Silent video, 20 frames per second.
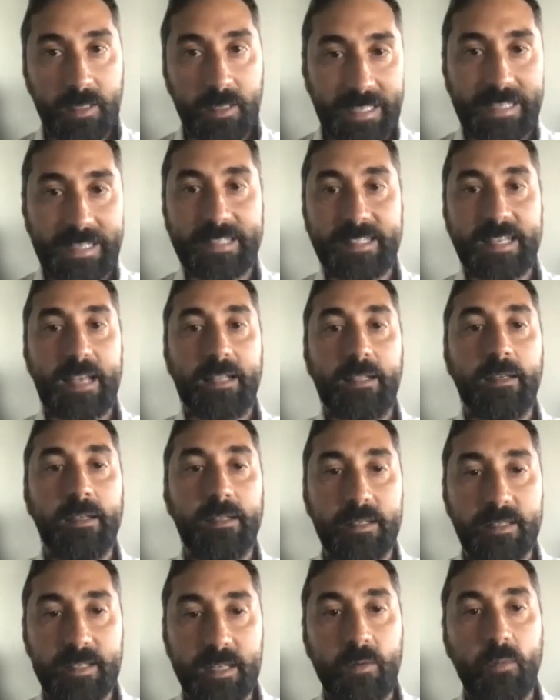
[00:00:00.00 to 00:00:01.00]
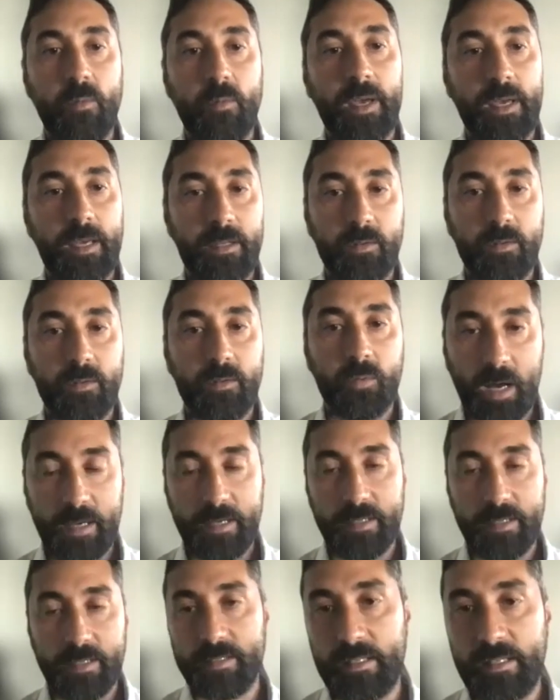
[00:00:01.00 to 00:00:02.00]
exactly in the same way
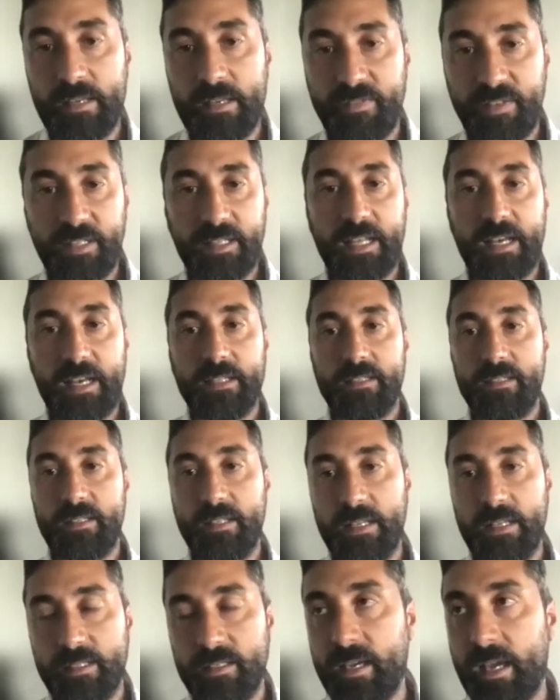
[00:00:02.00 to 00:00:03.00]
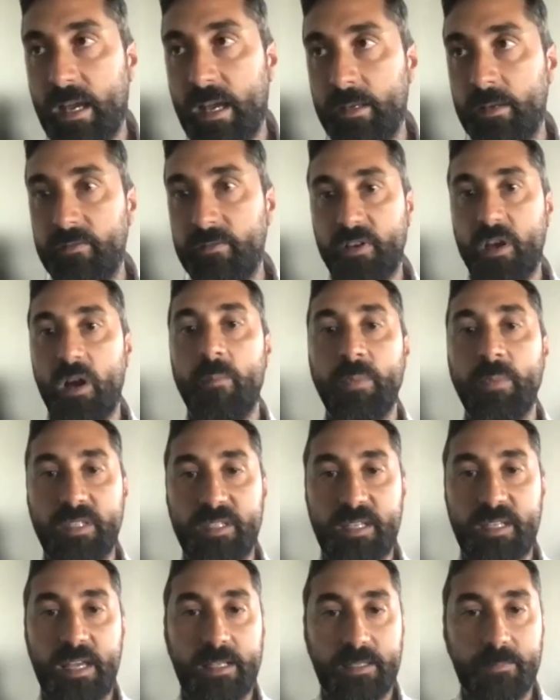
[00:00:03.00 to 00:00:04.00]
twice. And I think that's kind of common
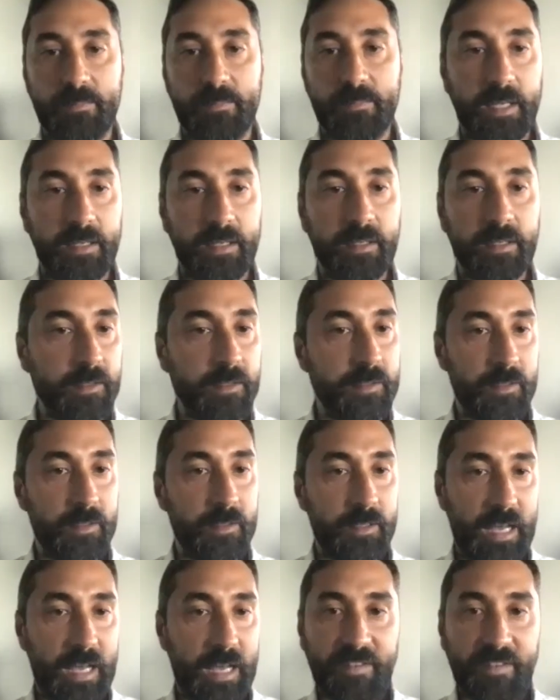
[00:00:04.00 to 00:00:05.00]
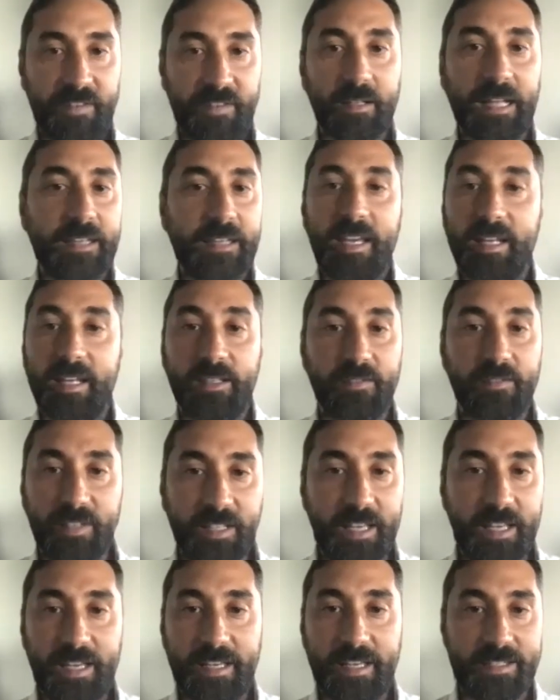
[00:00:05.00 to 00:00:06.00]
sense, but I think at the end of
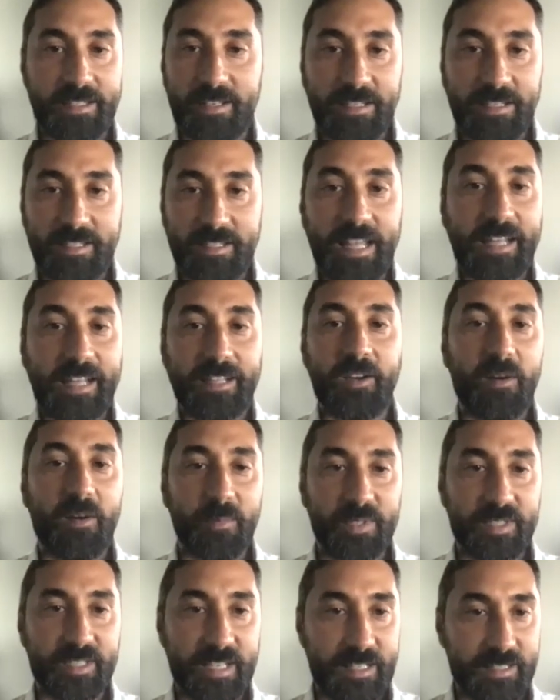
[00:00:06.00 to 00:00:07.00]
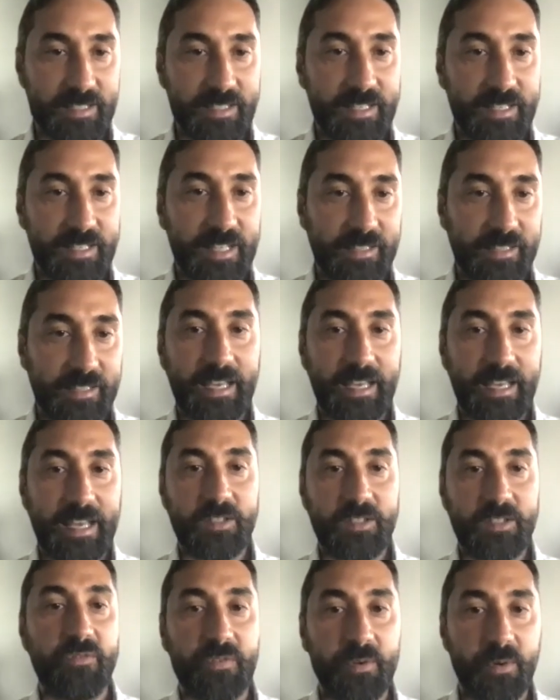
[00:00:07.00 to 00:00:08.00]
the day, it's that common sense that
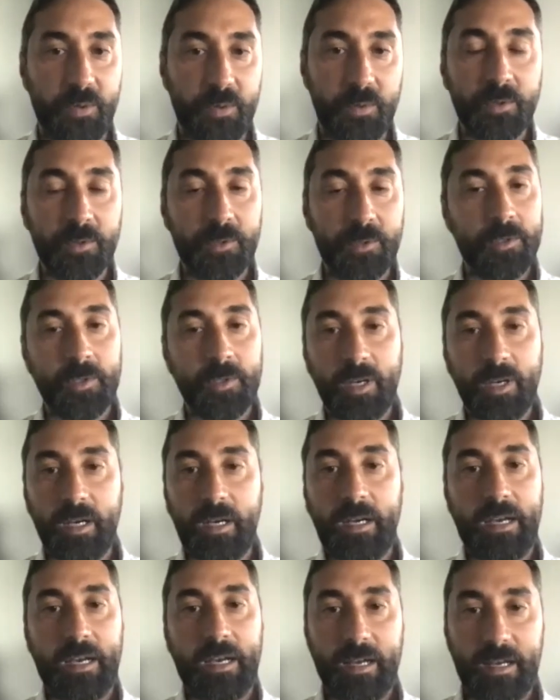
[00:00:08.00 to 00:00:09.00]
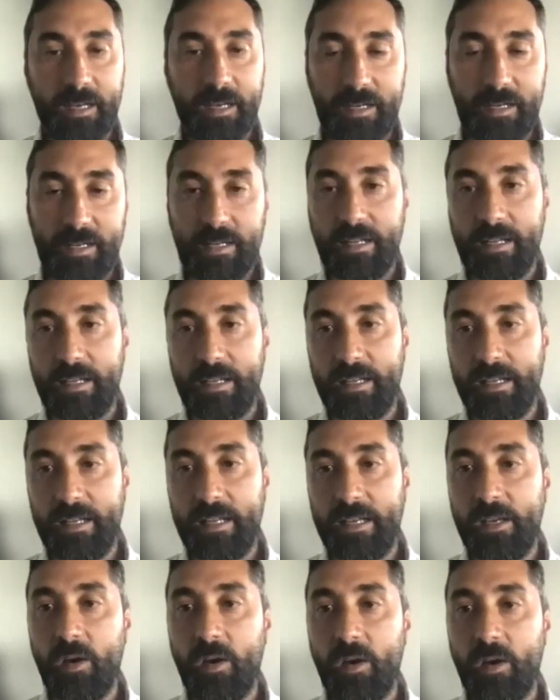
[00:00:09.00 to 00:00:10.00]
gets you through
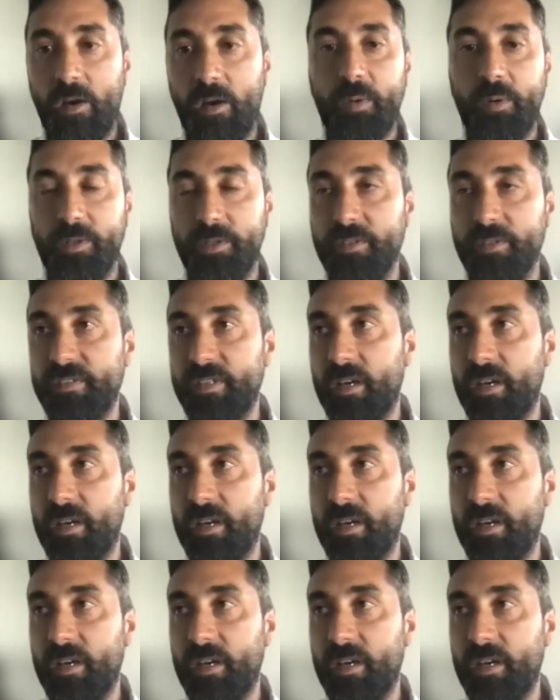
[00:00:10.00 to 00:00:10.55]
a long period of